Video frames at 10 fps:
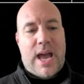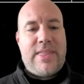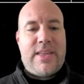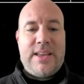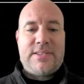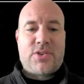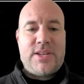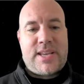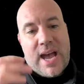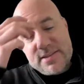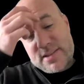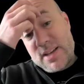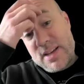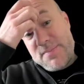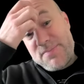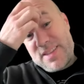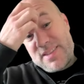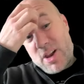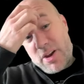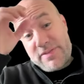And the history task.
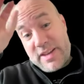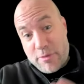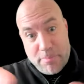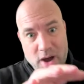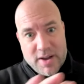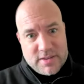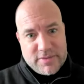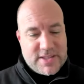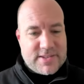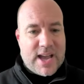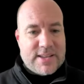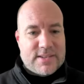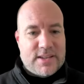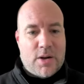There's a lot of different parts of this task,